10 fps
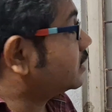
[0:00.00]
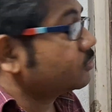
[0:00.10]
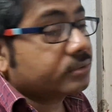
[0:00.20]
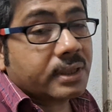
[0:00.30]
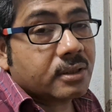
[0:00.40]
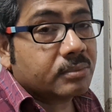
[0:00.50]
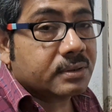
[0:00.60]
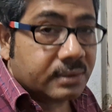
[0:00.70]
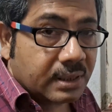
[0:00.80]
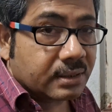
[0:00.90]
and outside of
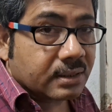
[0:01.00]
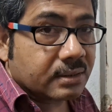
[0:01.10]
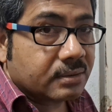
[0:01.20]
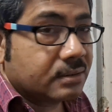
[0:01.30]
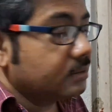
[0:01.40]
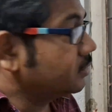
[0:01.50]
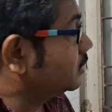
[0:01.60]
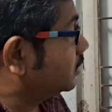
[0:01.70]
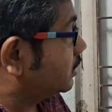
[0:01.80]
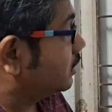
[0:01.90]
the cylinder,
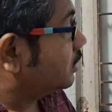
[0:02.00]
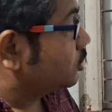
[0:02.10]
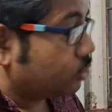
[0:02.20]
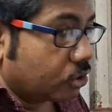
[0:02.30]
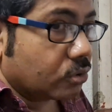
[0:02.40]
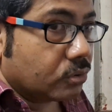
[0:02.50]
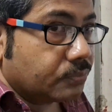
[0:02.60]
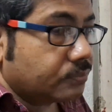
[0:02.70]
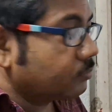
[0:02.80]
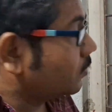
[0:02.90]
so